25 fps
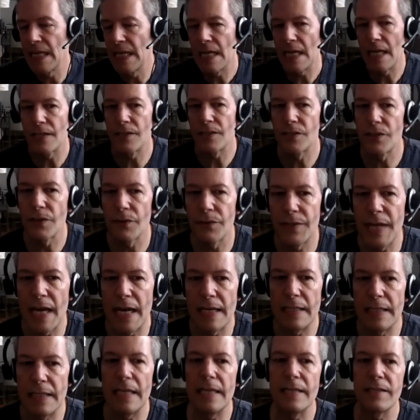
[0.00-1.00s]
And so yeah.
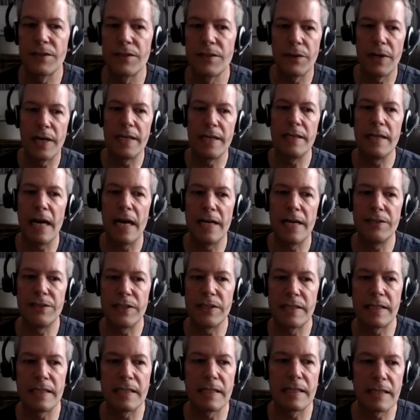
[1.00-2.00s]
that, and so I, I
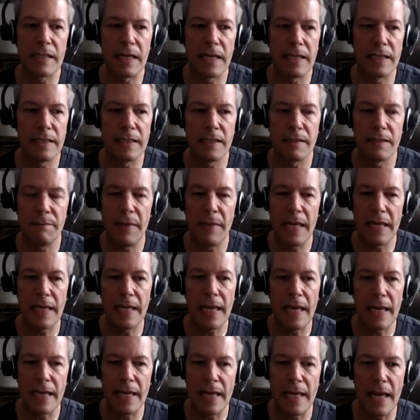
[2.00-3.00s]
just decided to make
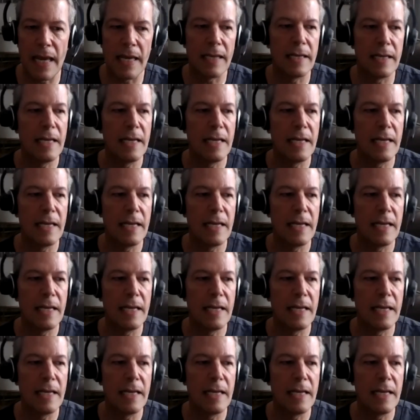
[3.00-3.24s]
AA.